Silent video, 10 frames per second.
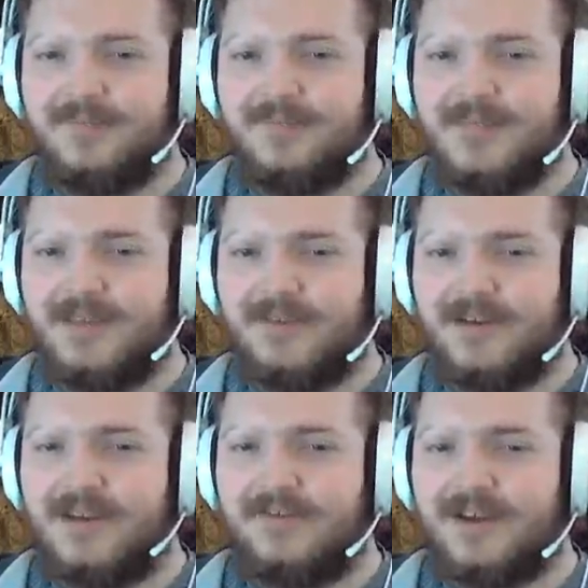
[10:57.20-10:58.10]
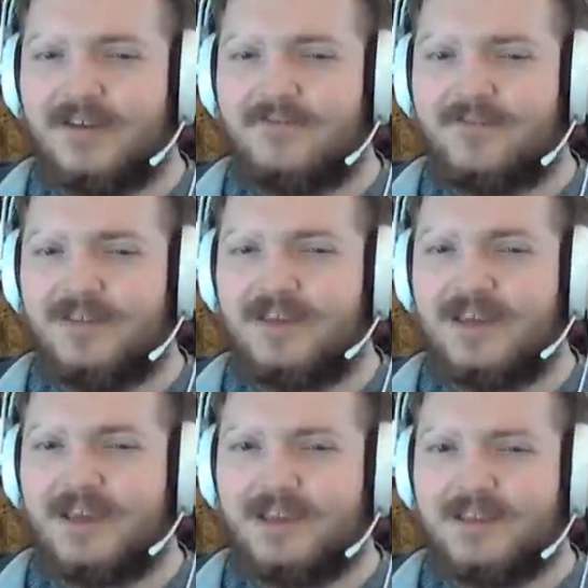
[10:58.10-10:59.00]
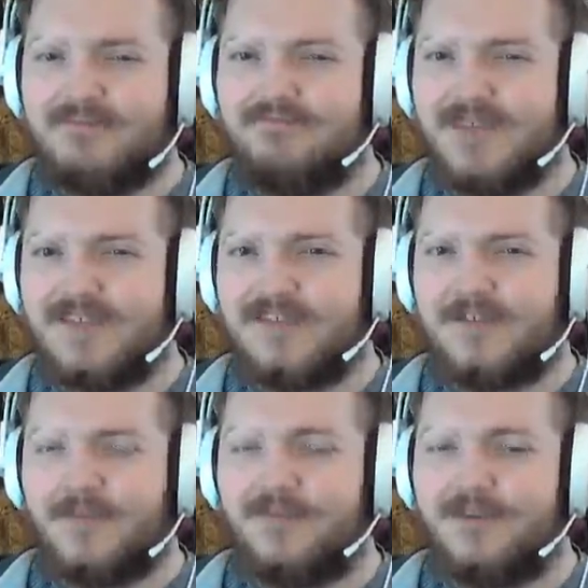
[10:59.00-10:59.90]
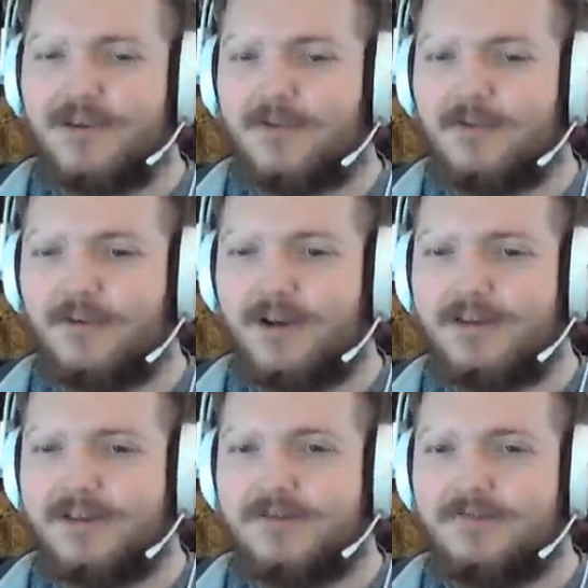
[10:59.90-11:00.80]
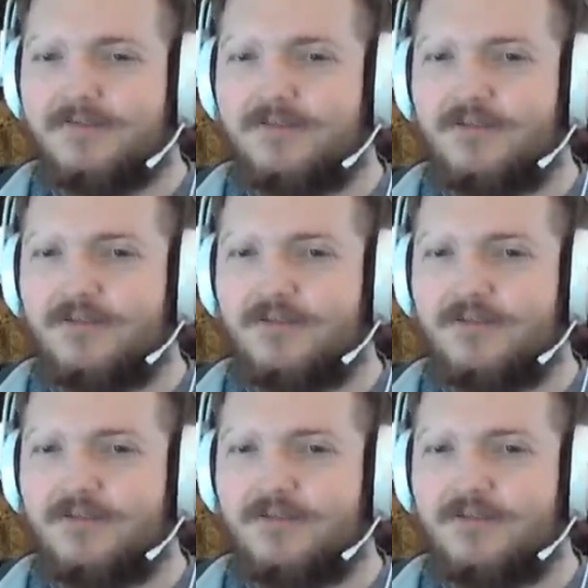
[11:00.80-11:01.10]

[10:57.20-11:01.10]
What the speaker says: If I feel like I missed something or I didn't fully